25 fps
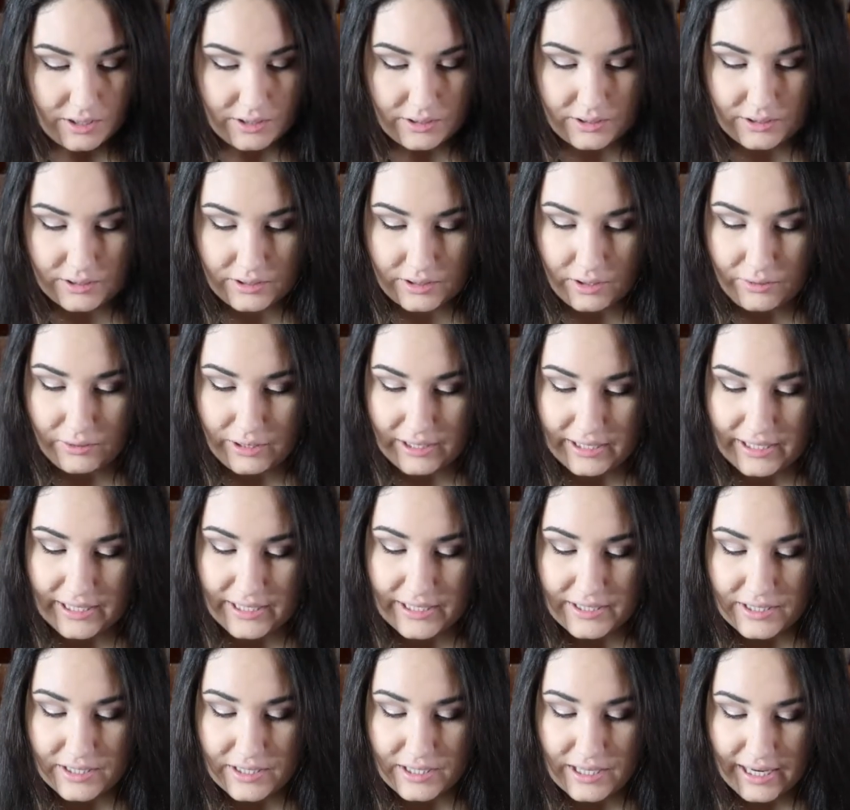So it
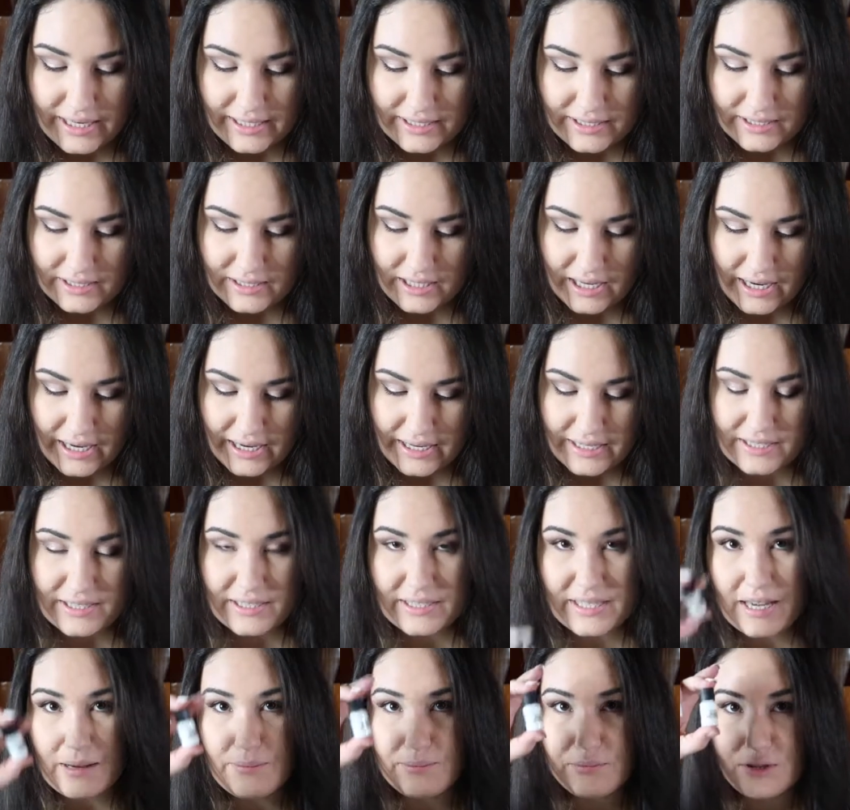is a nice size
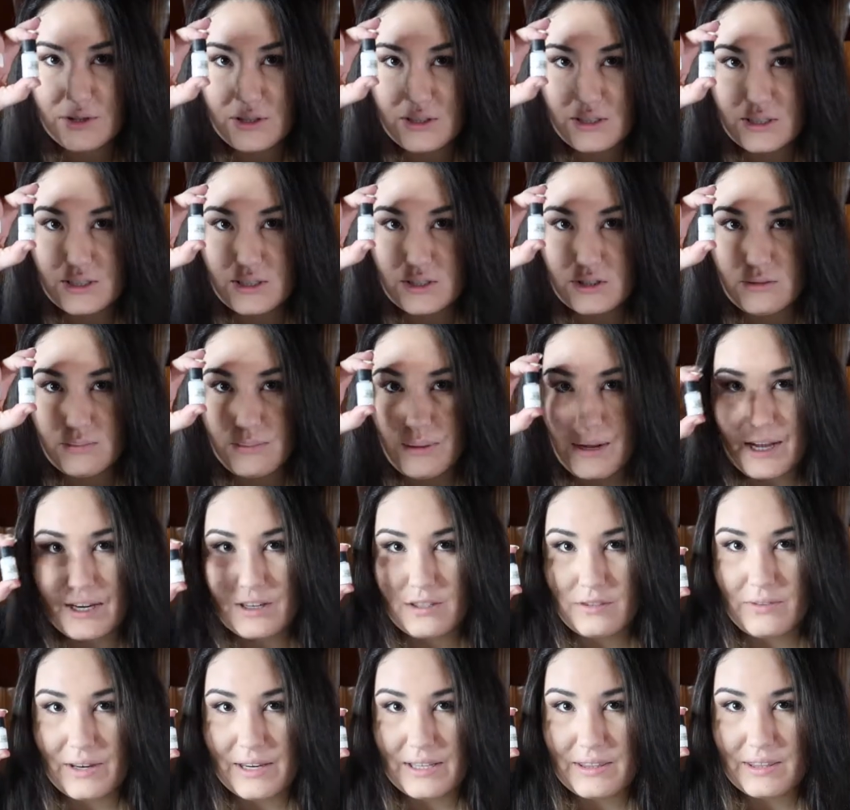sample. It's a little
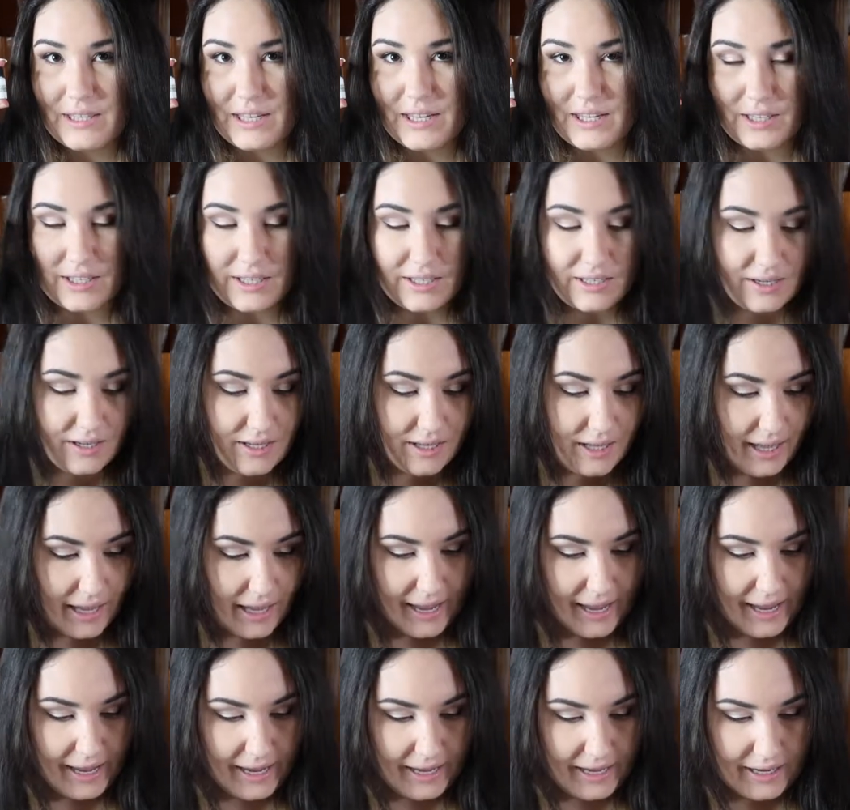bottle right there,
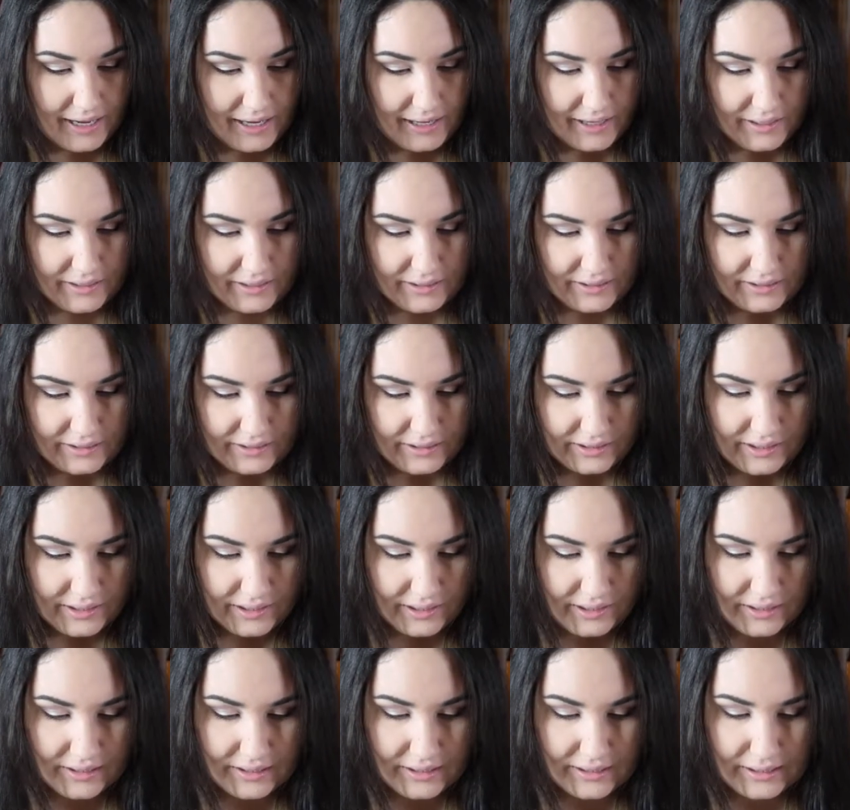and
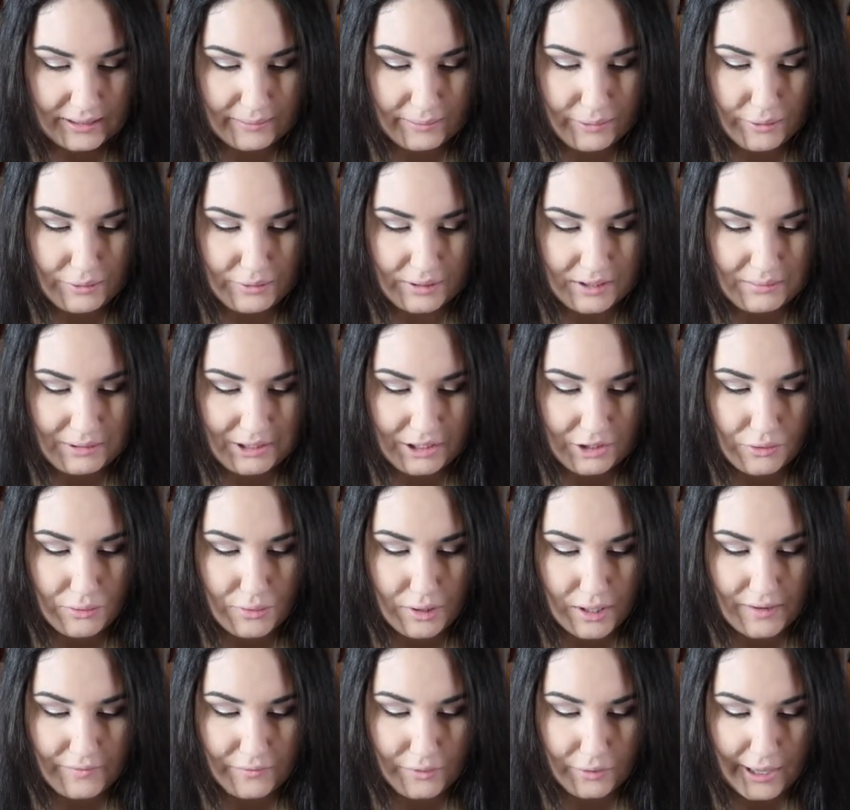it's supposed to be
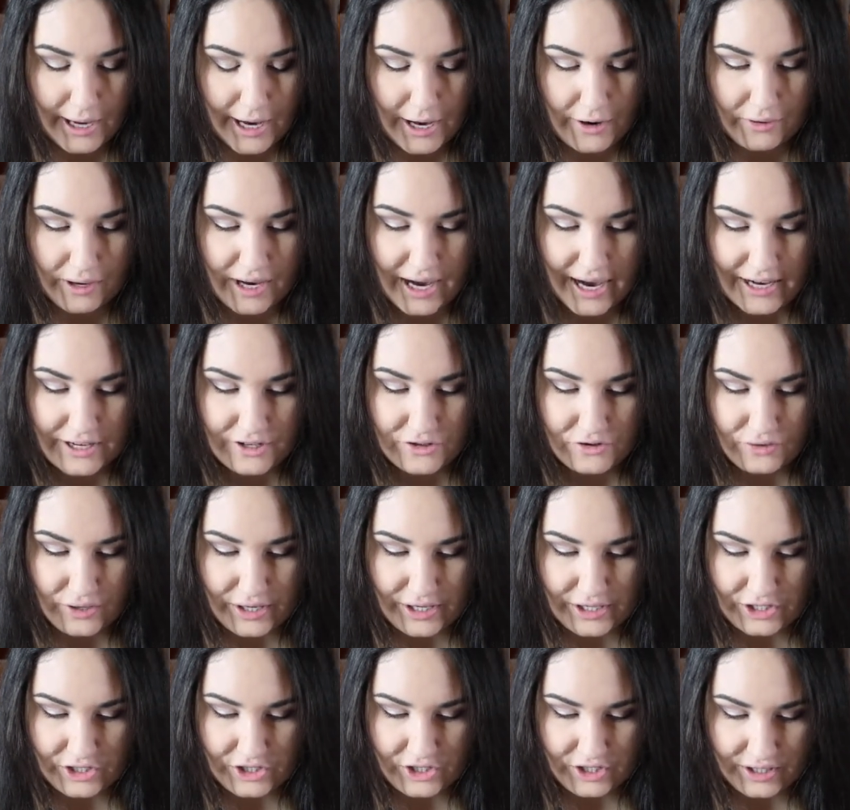24-hour
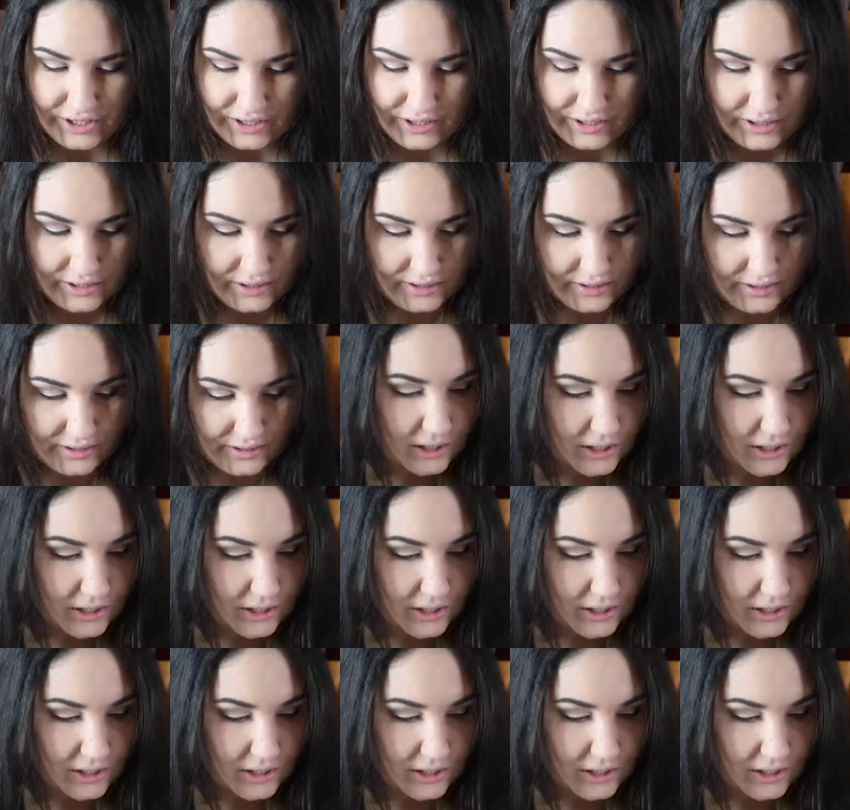hydration.